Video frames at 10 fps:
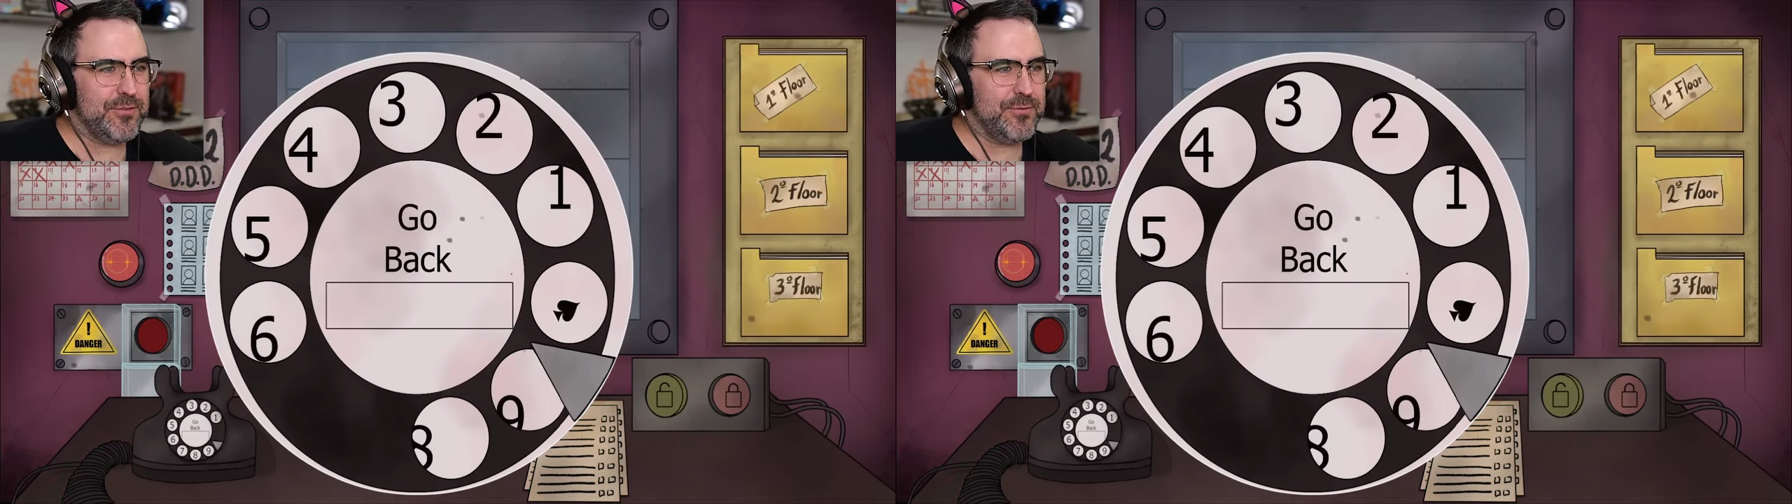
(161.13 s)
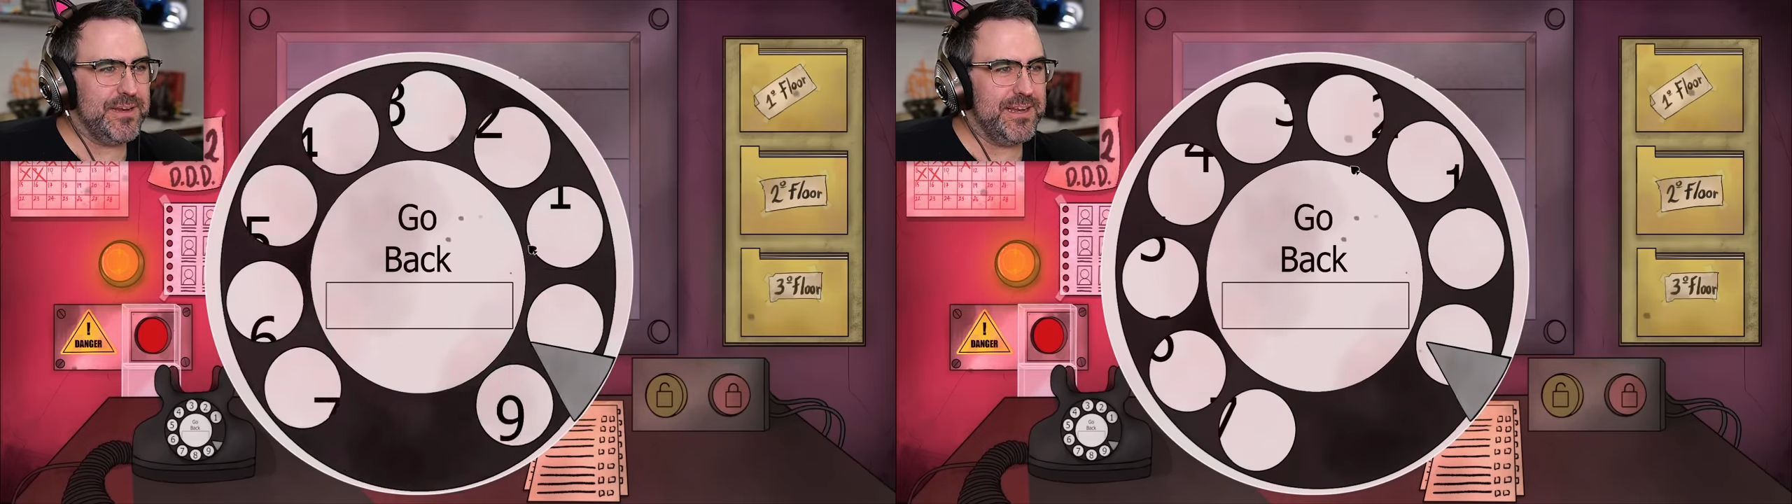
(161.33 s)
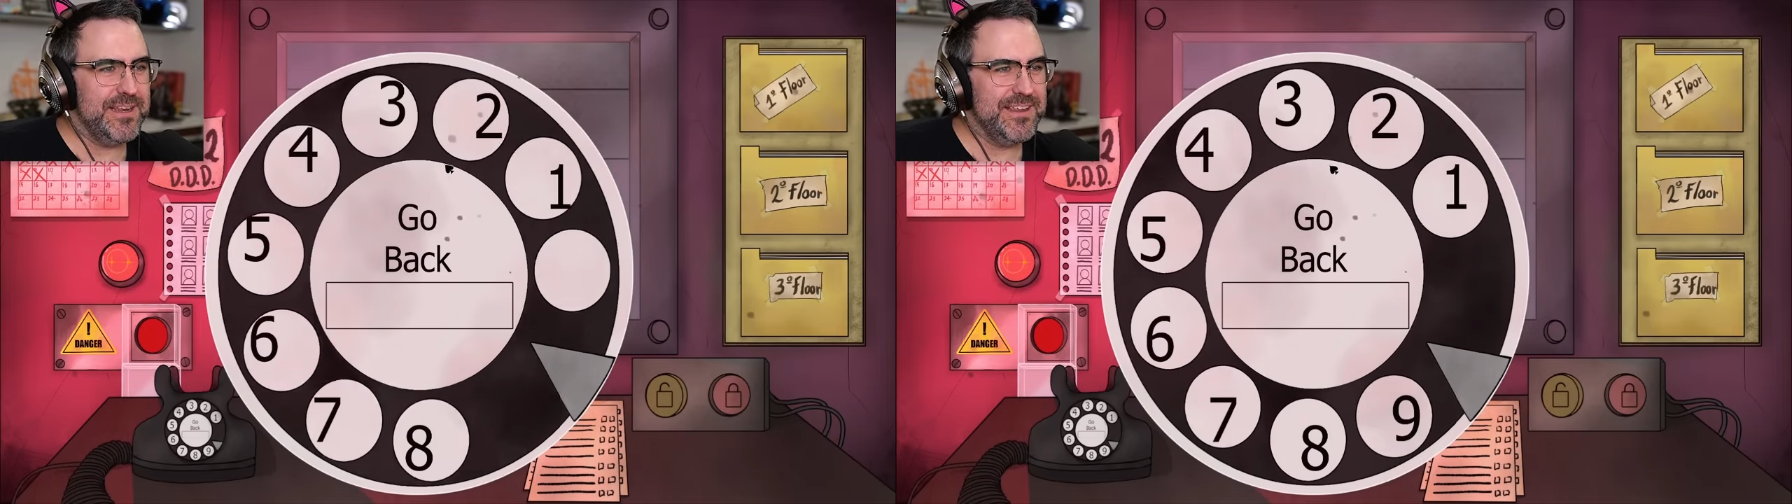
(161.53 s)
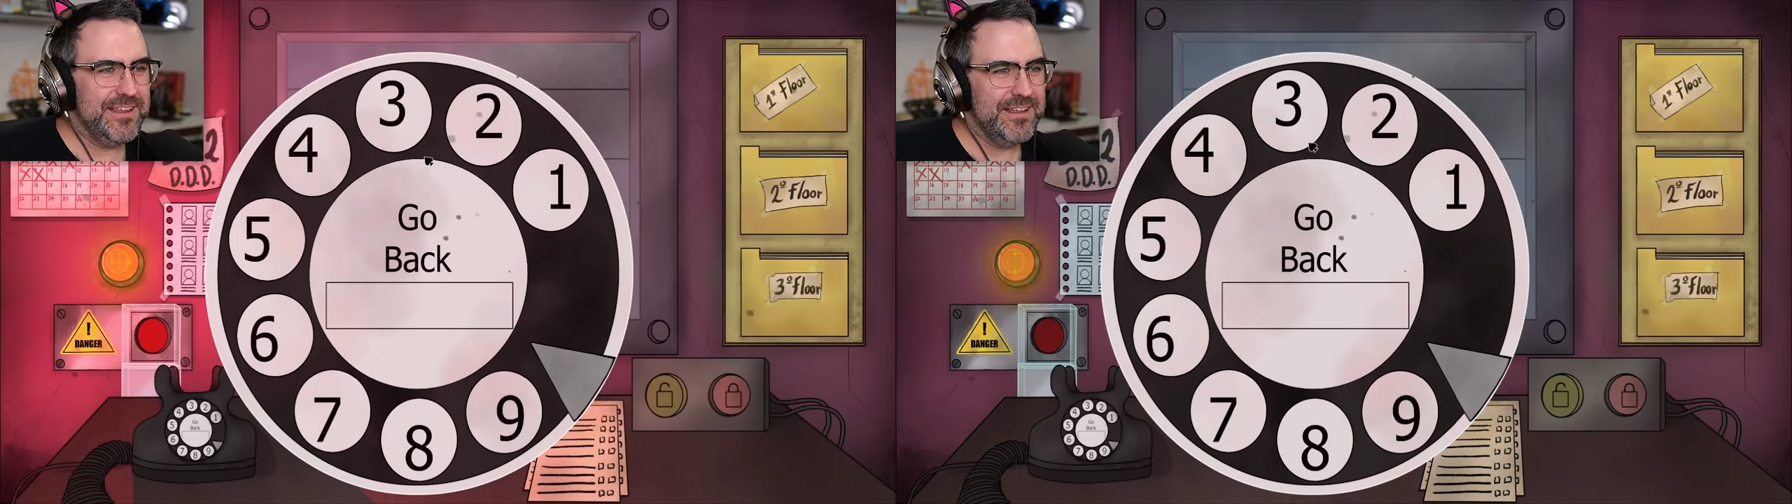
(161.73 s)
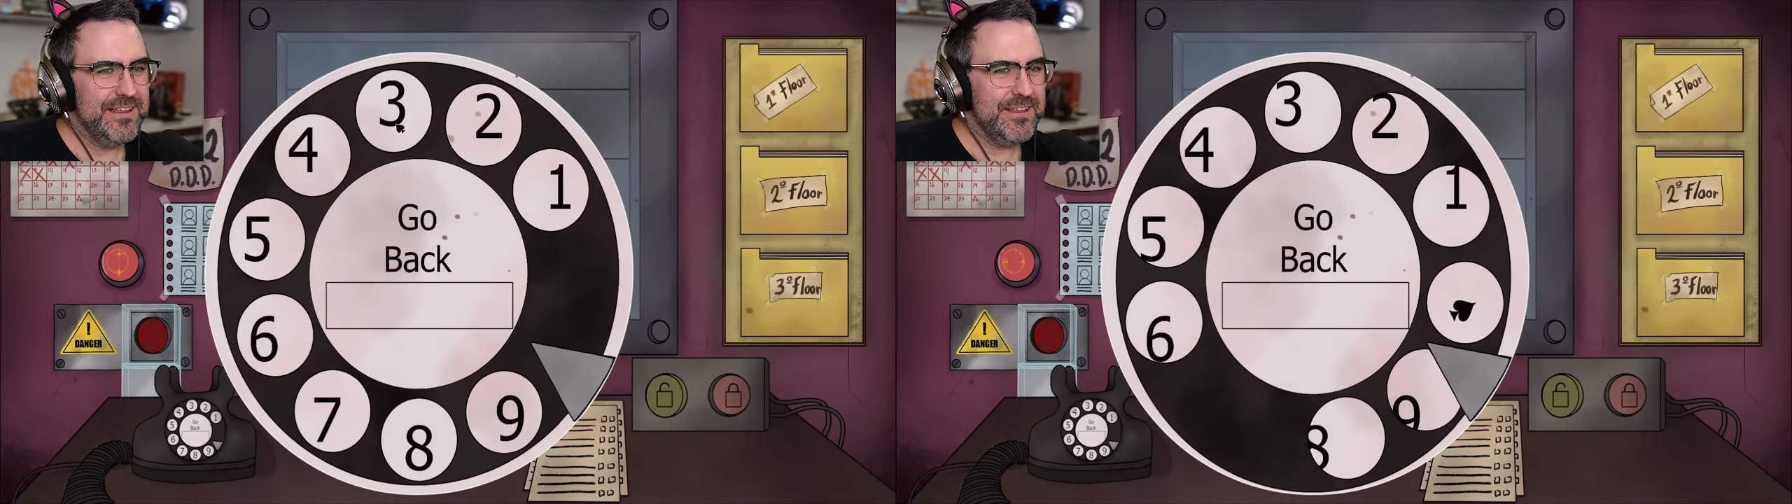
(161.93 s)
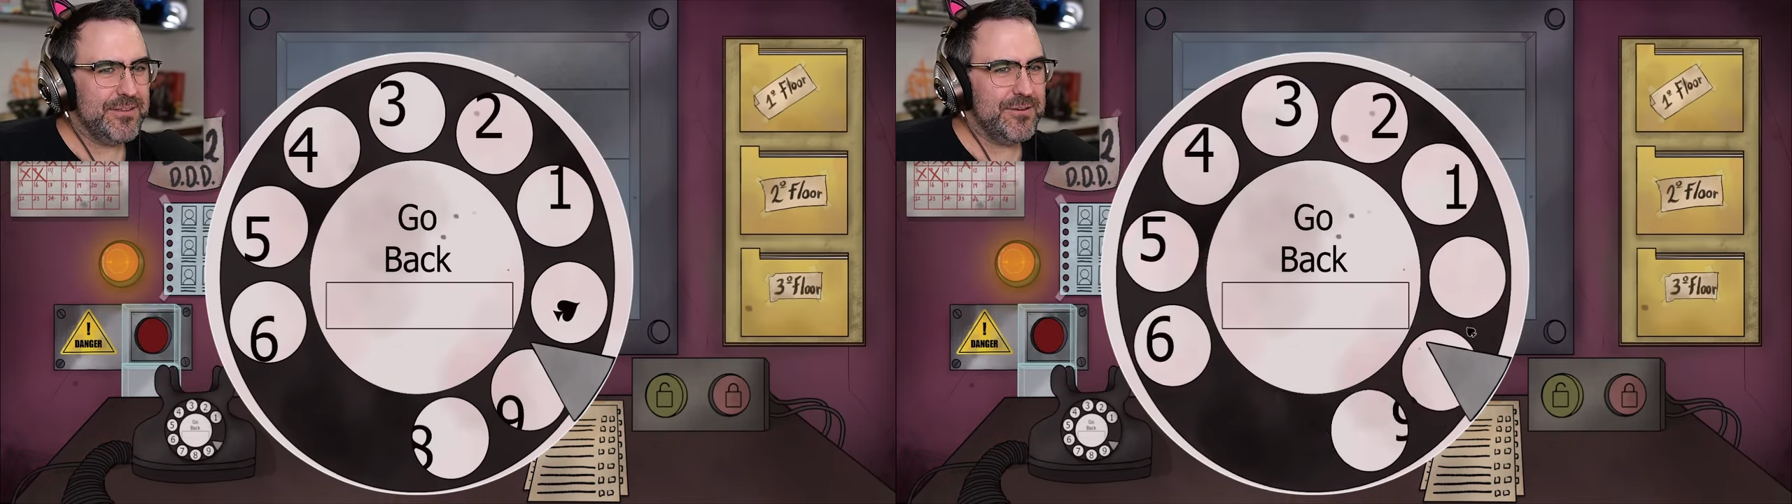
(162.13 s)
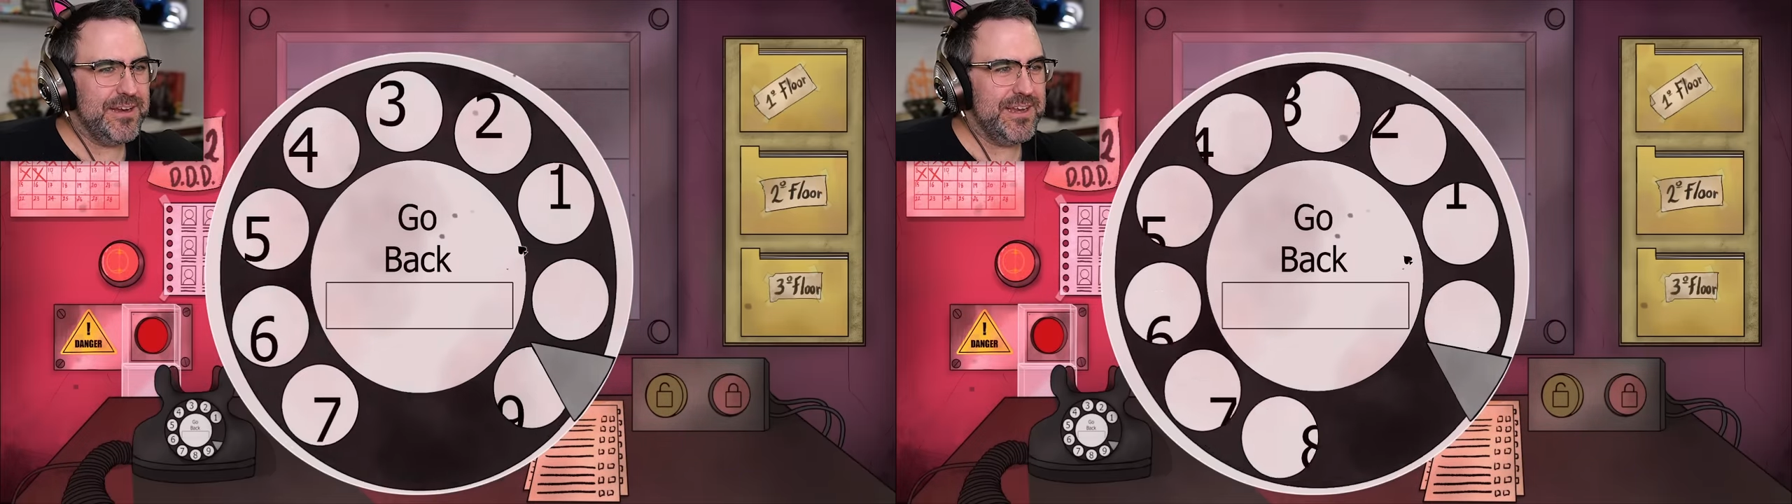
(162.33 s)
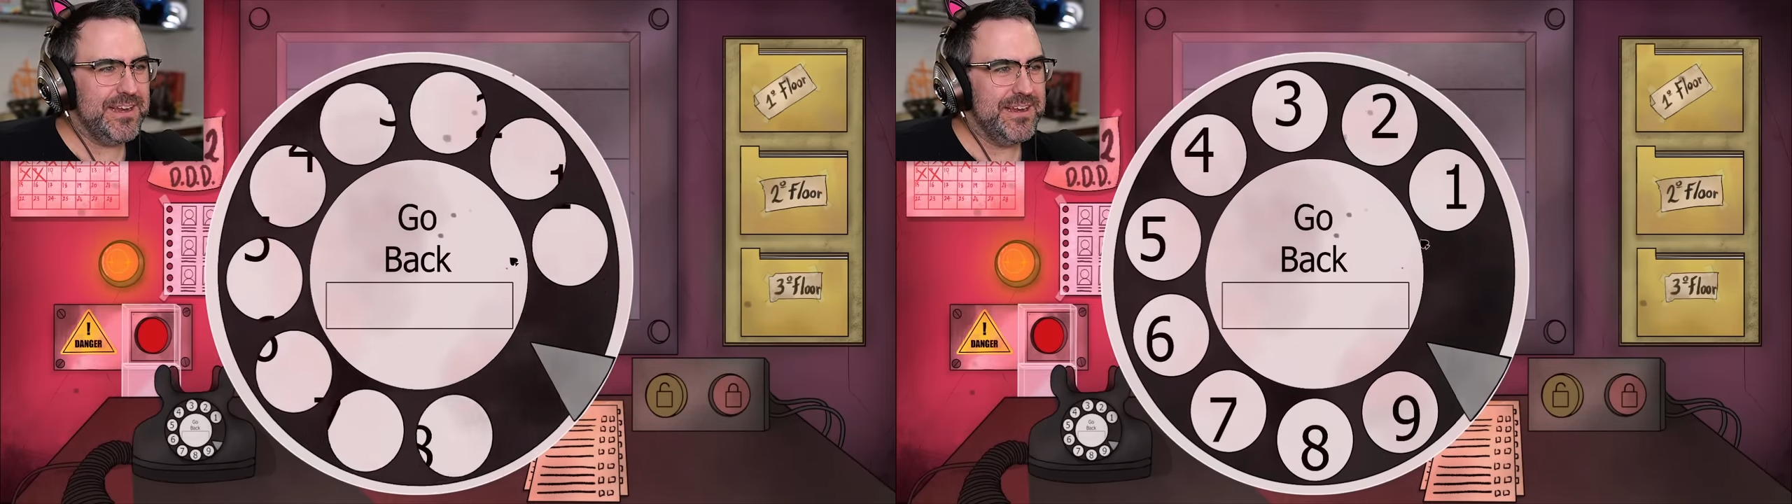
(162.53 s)
Three,
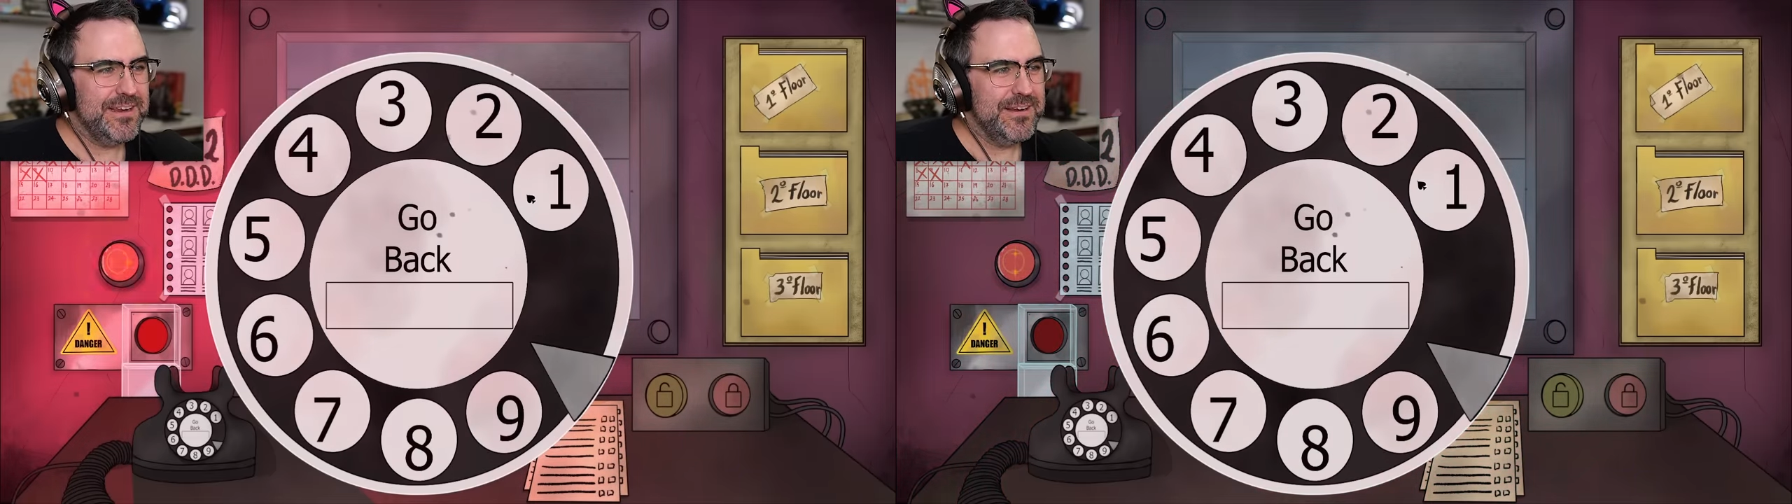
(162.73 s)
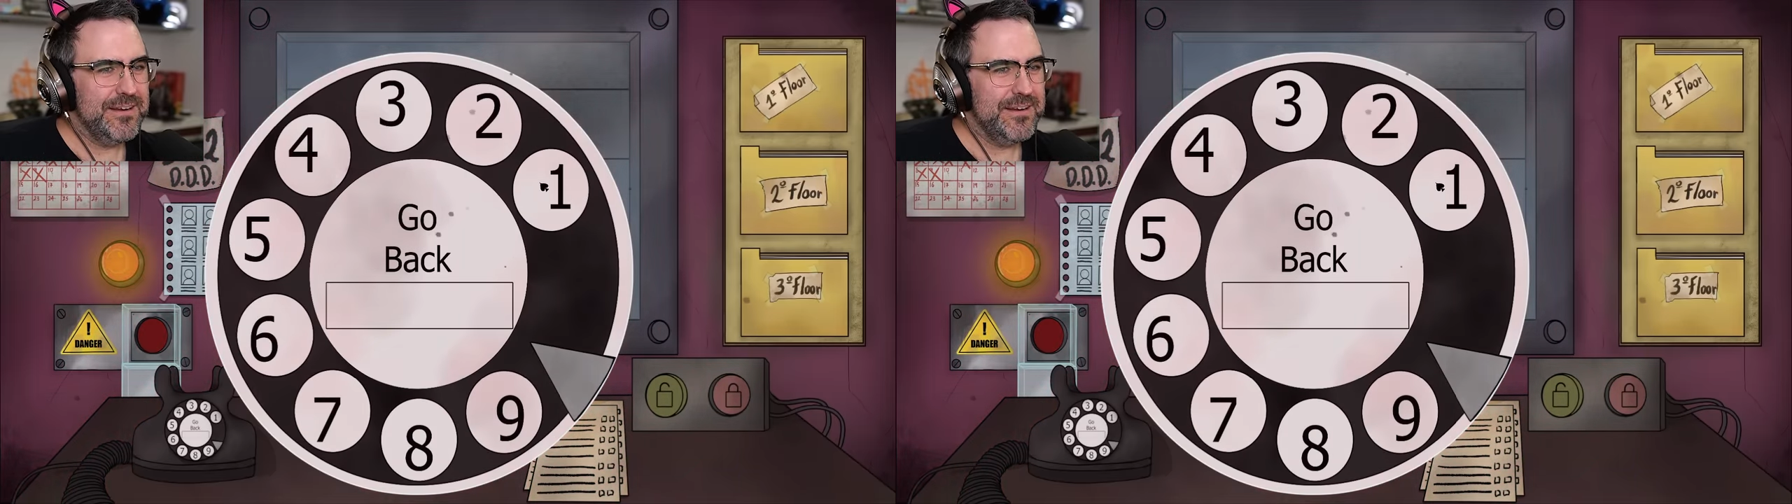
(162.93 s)
three,